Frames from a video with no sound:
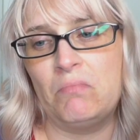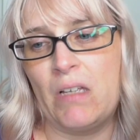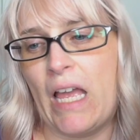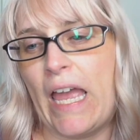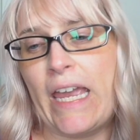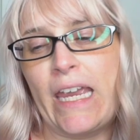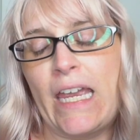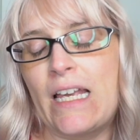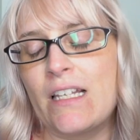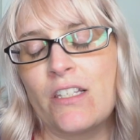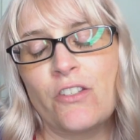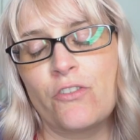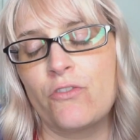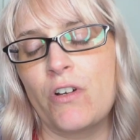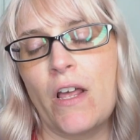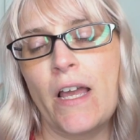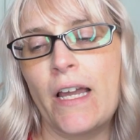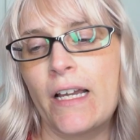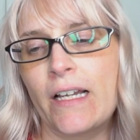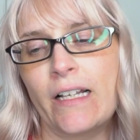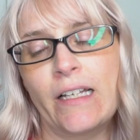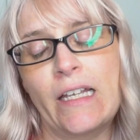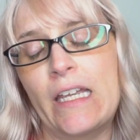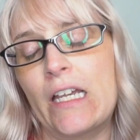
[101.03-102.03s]
I guess they're
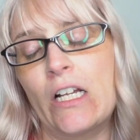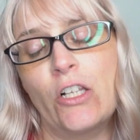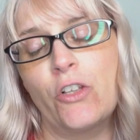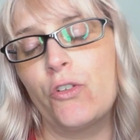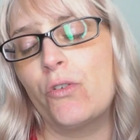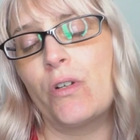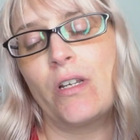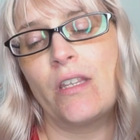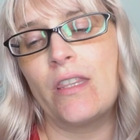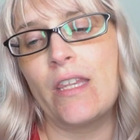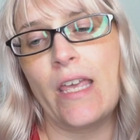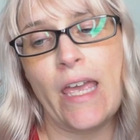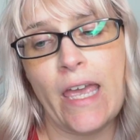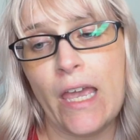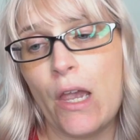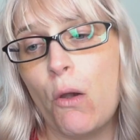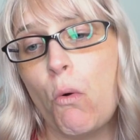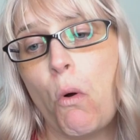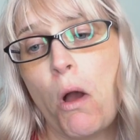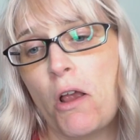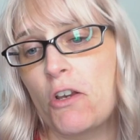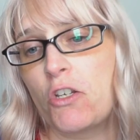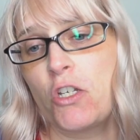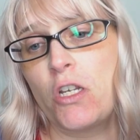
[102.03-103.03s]
not including the egg
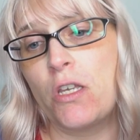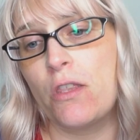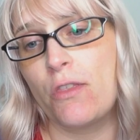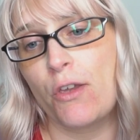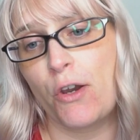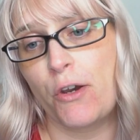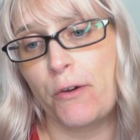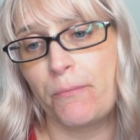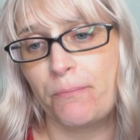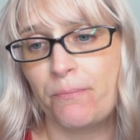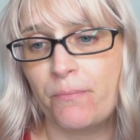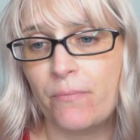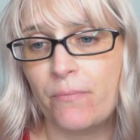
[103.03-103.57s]
wash either.